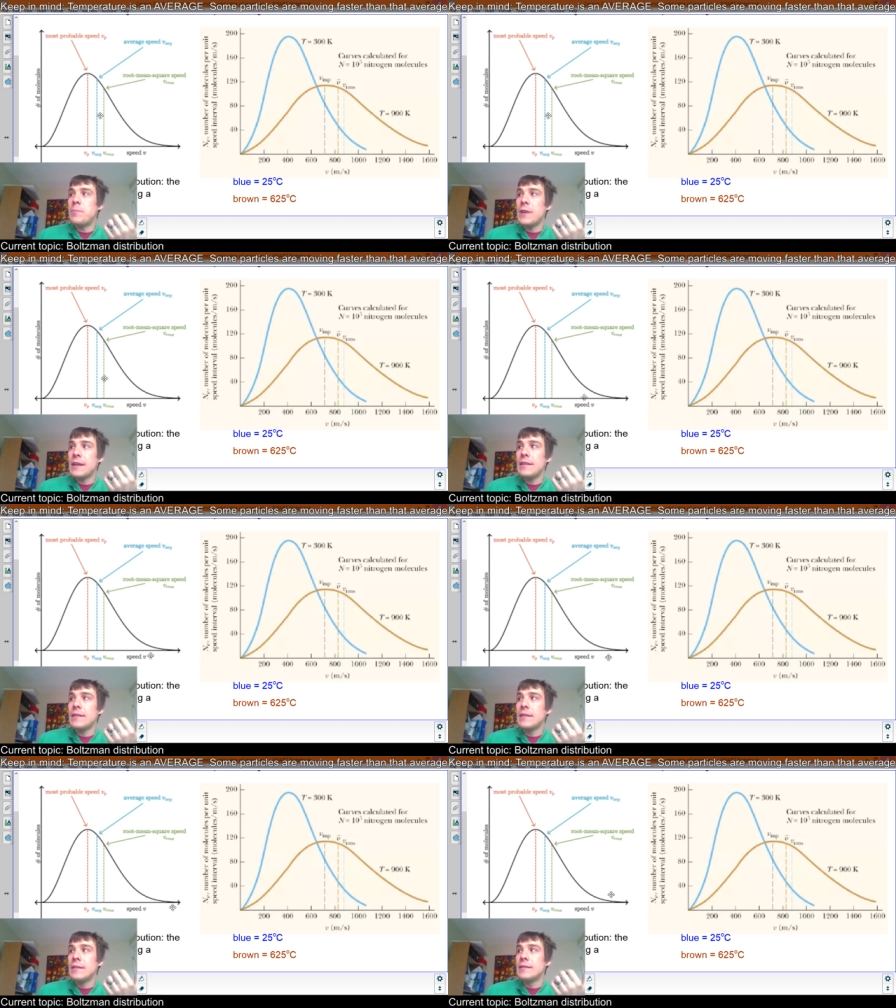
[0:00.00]
But
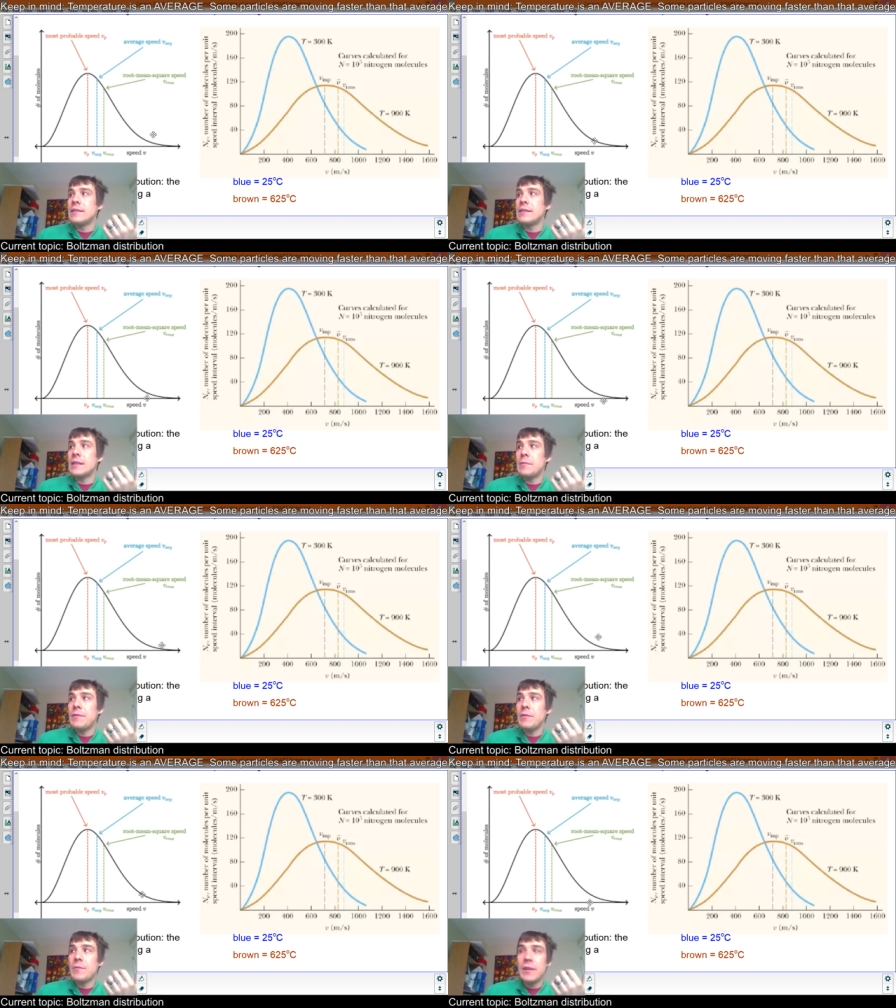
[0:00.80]
some
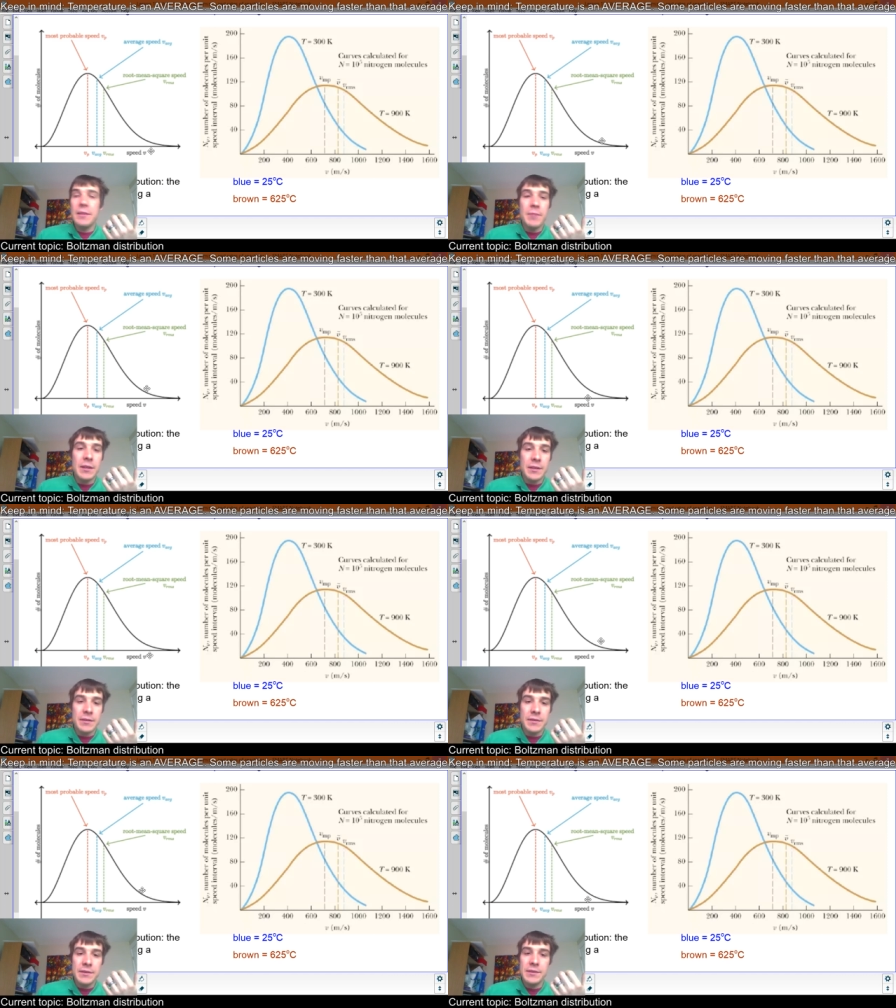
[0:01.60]
of the water
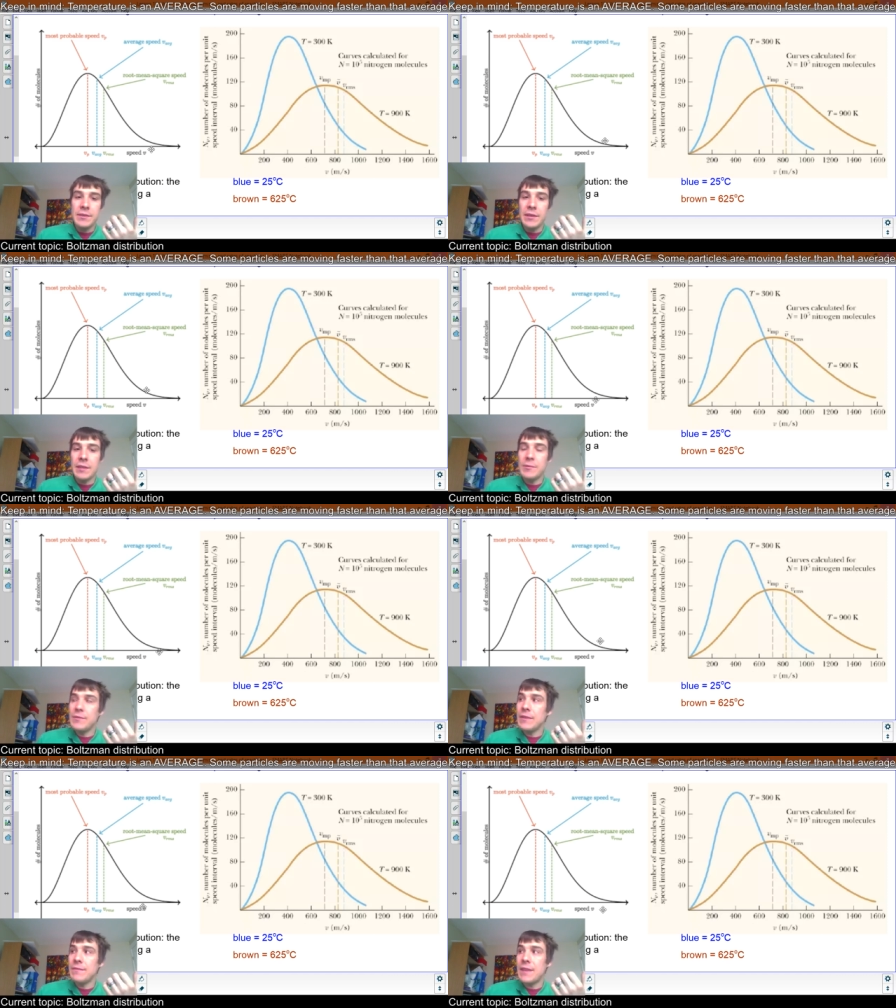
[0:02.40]
molecules are
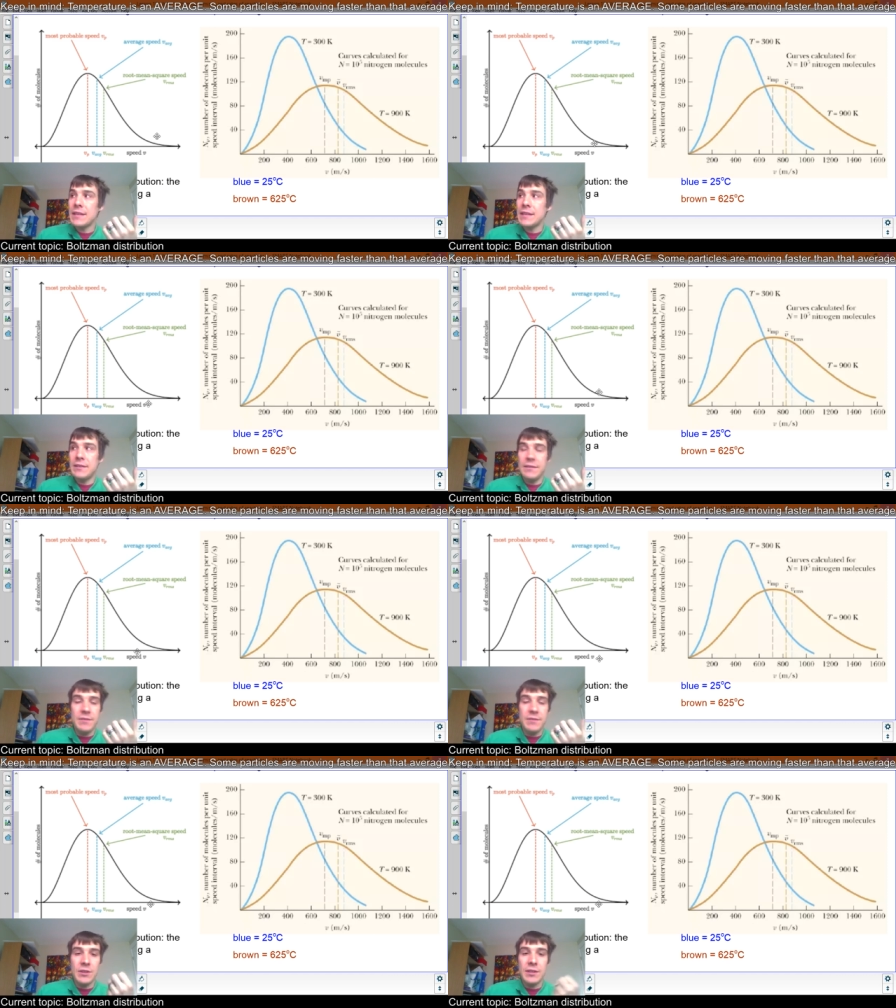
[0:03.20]
moving fast
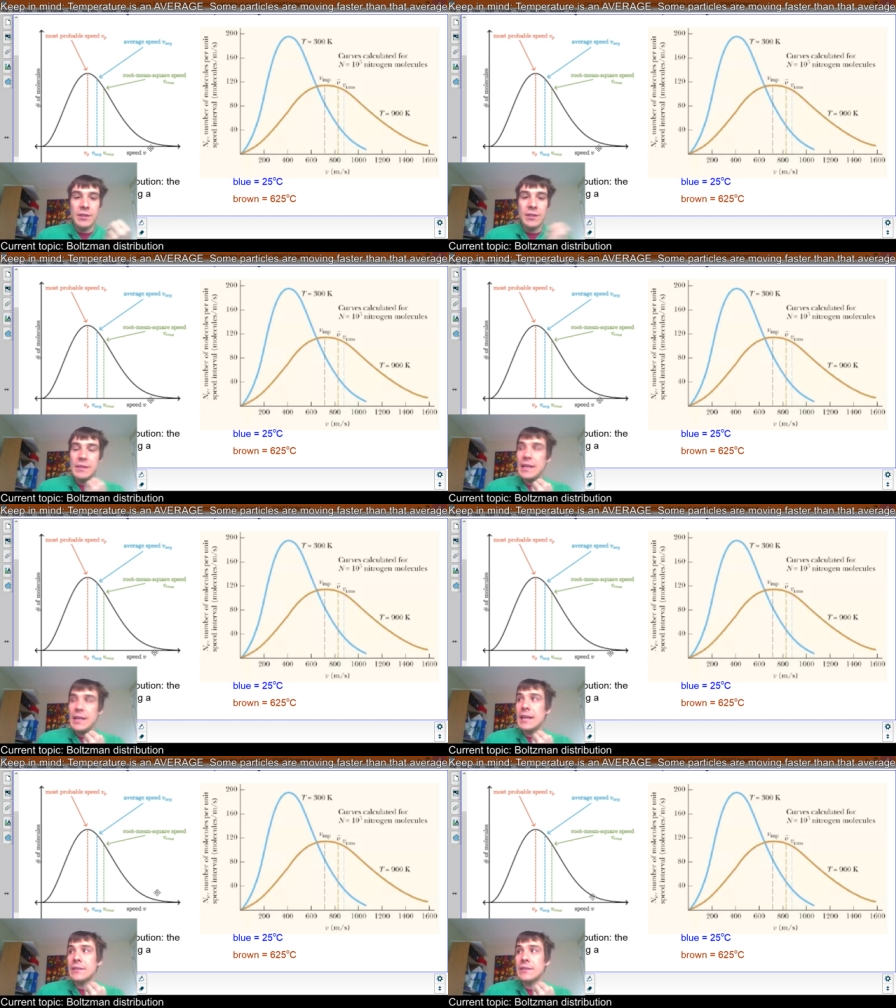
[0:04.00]
enough to turn into a
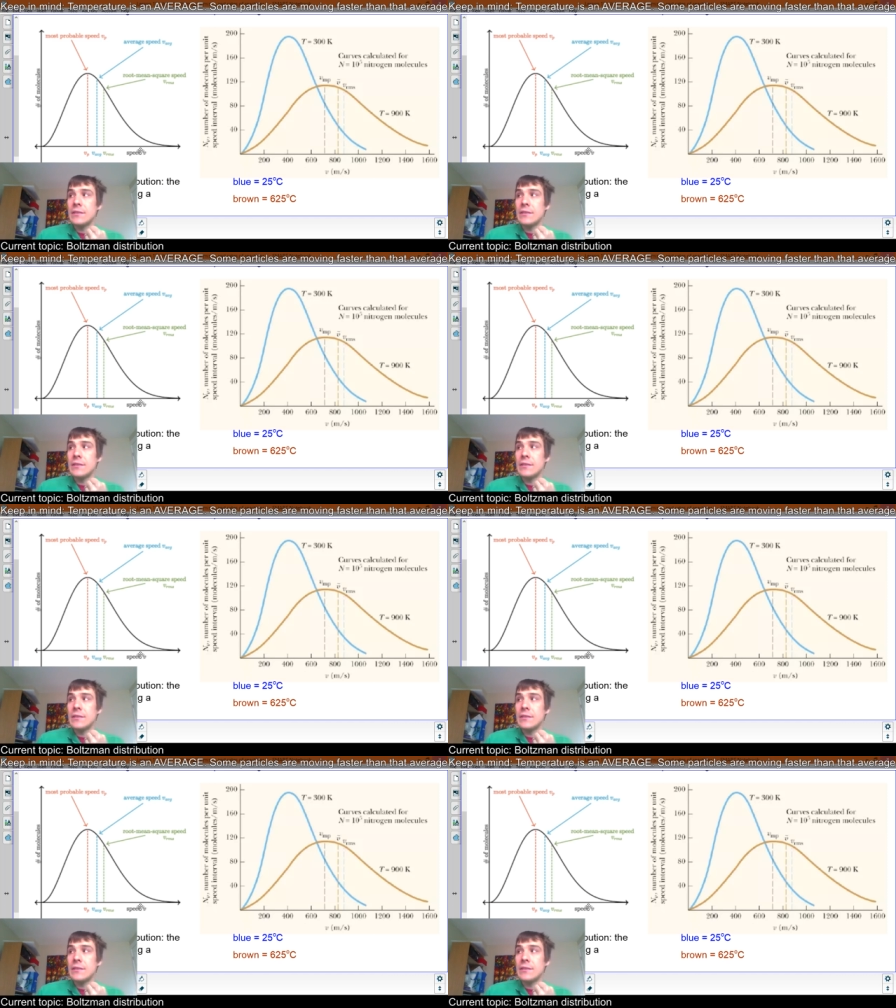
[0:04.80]
gas.